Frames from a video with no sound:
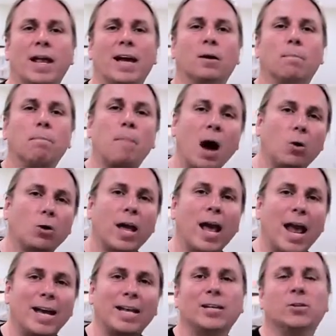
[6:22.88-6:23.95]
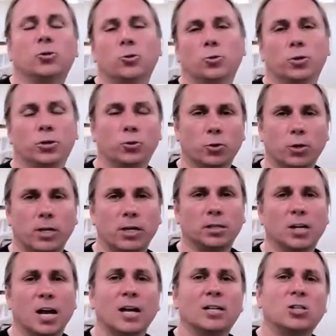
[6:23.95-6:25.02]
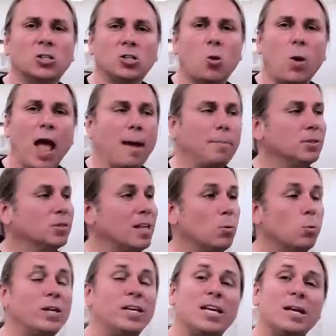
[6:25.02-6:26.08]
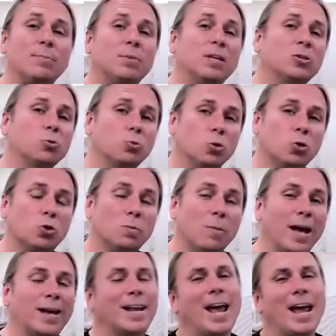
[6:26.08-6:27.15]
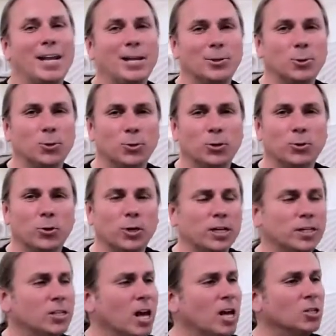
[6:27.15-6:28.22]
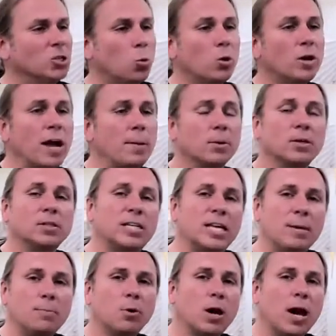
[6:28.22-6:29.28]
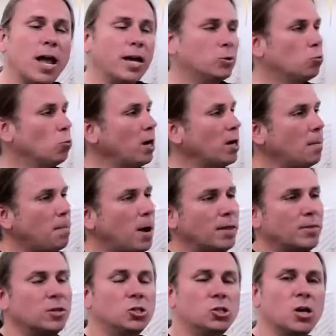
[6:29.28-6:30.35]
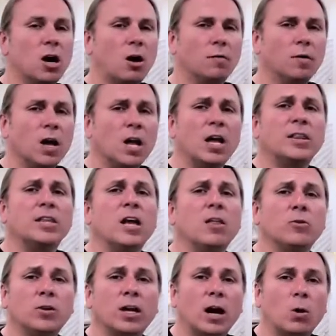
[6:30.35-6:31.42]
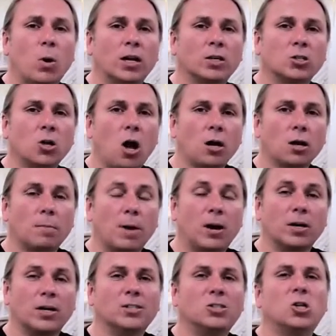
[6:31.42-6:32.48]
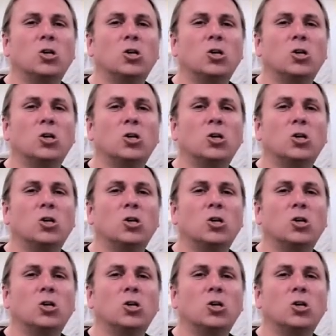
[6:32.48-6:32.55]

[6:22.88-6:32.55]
at about 82 degrees. Just so happens that we keep this room at 82 degrees, so we're able to keep our eggs right up on this shelf. And the other thing I want to talk about is